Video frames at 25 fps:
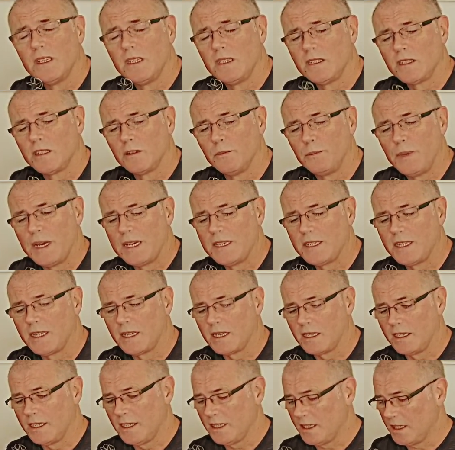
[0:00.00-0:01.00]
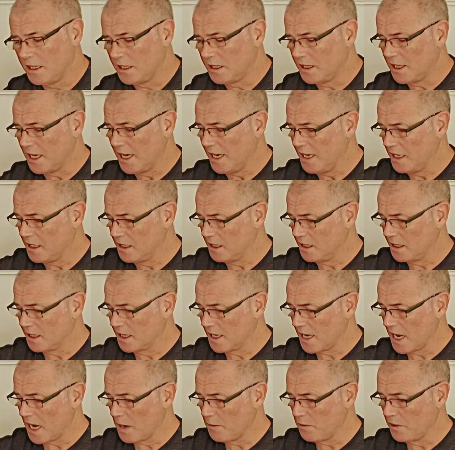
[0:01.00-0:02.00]
So basically this takes the
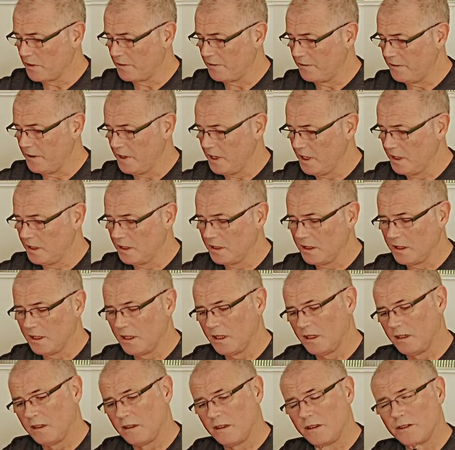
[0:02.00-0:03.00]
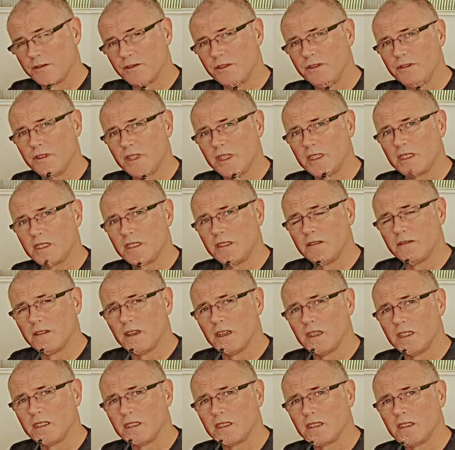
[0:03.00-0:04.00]
camera feed through this
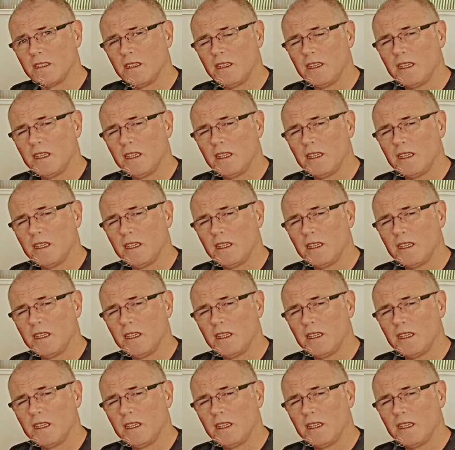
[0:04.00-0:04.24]
device,